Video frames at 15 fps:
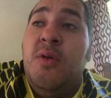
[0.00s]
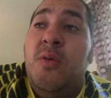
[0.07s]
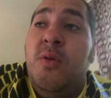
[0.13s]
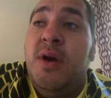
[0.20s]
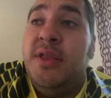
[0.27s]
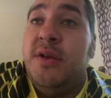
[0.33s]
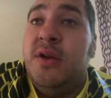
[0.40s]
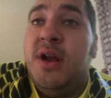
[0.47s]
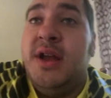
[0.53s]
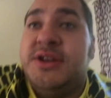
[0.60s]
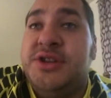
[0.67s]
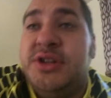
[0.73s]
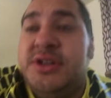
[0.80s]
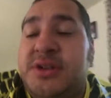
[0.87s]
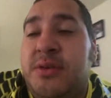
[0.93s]
whether I
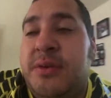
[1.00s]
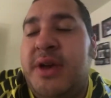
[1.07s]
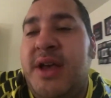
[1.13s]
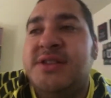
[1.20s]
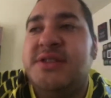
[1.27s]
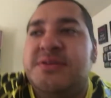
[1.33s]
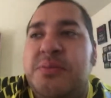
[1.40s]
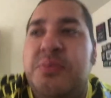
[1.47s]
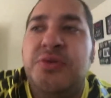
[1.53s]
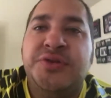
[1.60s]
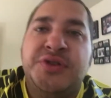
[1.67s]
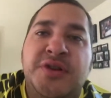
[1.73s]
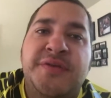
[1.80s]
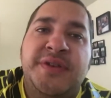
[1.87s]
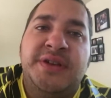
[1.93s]
should, because Bruce
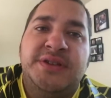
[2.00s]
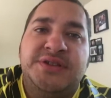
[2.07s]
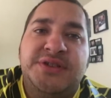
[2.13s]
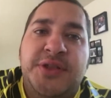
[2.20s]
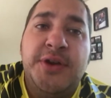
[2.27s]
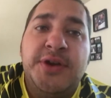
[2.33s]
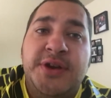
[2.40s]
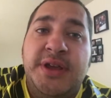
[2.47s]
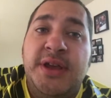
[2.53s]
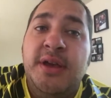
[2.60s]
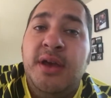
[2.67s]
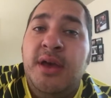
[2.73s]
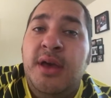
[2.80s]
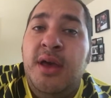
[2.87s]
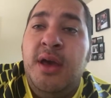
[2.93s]
Irvin is 30.
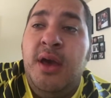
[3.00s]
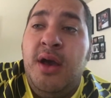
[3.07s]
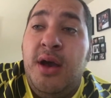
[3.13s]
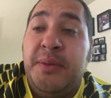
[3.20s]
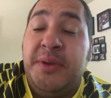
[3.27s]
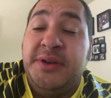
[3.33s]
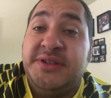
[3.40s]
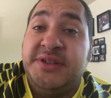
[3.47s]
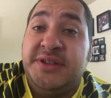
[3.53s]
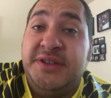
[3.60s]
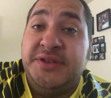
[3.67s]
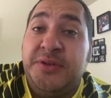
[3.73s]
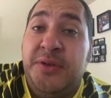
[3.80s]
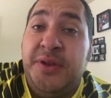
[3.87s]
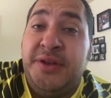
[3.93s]
I'm going to
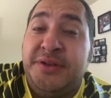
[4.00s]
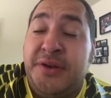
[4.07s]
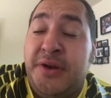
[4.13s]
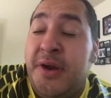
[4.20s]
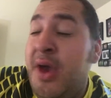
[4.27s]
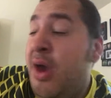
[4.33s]
sneeze. Hold on, sorry.